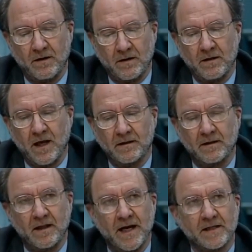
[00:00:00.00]

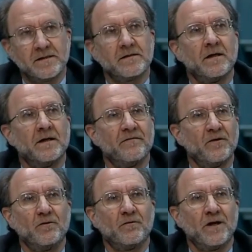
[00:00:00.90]
nonetheless, if
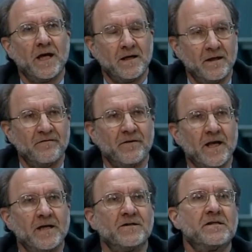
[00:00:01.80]
you create a different
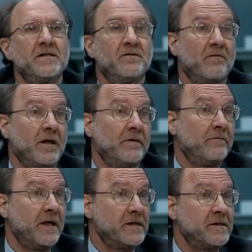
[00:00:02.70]
agency, you run the
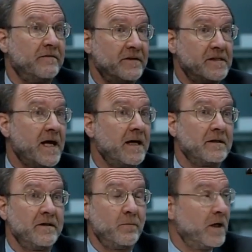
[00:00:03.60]
risk of
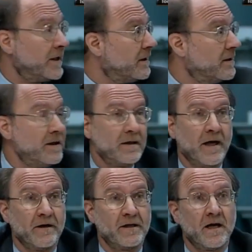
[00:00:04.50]
exactly what
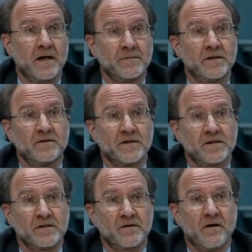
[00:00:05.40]
Larry Thompson just
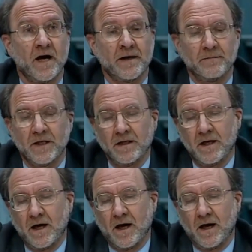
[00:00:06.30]
described.
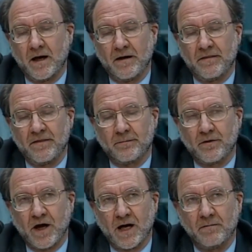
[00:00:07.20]
The
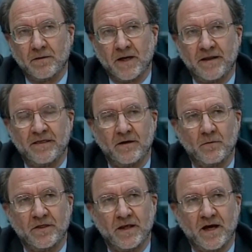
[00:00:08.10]
problem, I think,
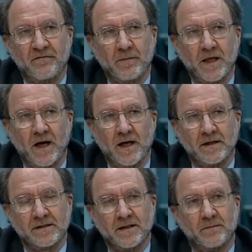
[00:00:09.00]
with the FBI
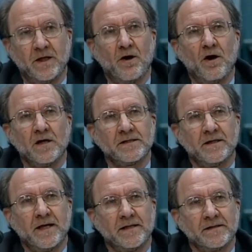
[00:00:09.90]
is that because it
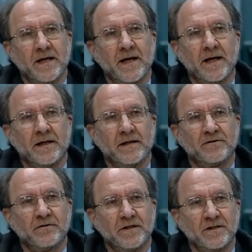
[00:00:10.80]
has had a
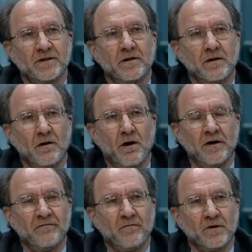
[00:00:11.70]
traditional law
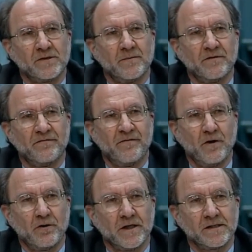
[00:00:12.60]
enforcement
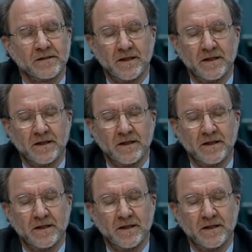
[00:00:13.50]
focus,